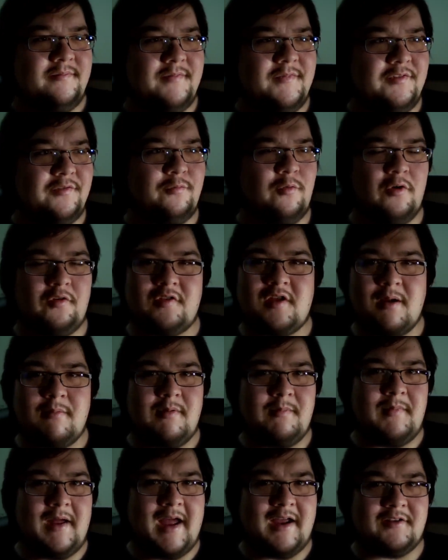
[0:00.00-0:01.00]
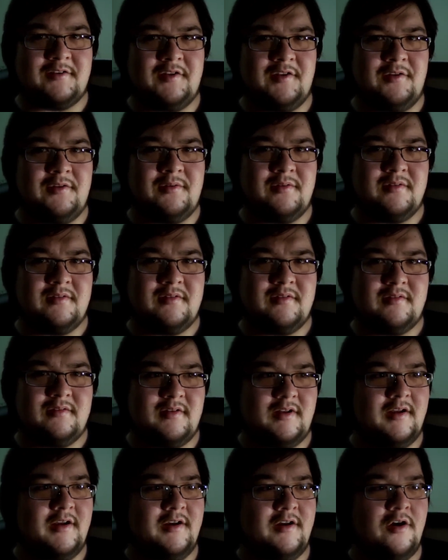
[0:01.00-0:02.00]
This is worth coming back to.
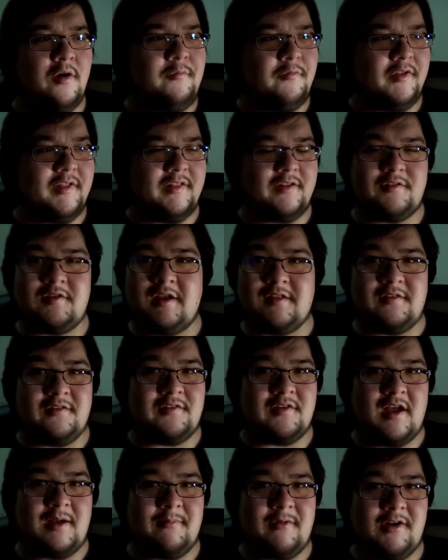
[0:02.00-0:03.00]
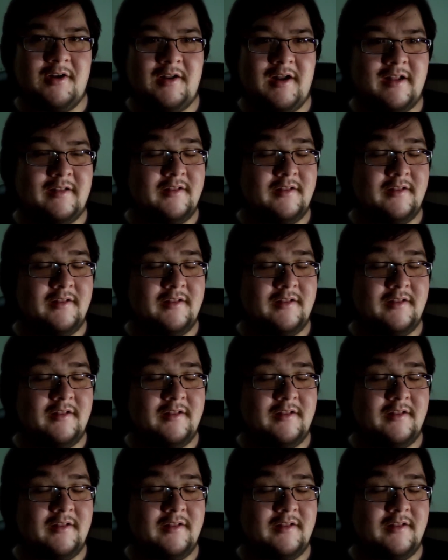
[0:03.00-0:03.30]
Uh, hopefully they'll take their time on it.